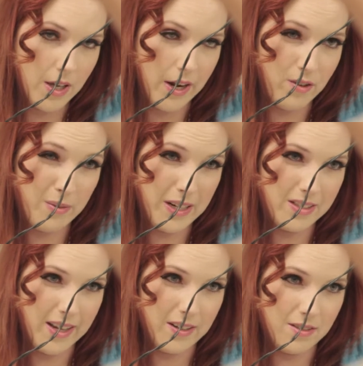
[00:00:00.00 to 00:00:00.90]
And
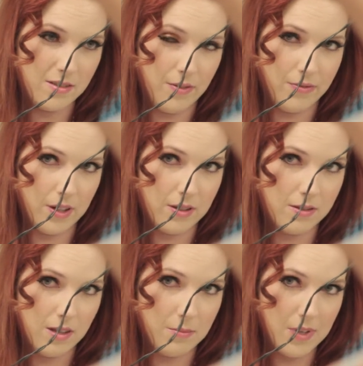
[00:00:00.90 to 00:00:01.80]
everybody's hair is
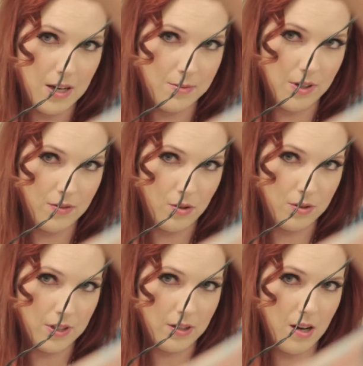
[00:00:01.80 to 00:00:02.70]
different. Sometimes you have to
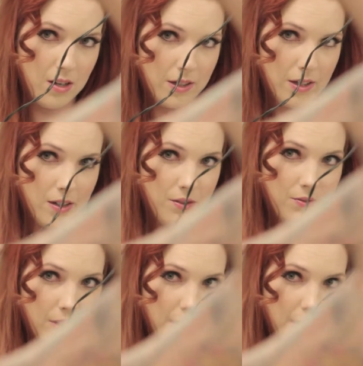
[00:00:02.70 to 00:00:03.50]
hold it longer if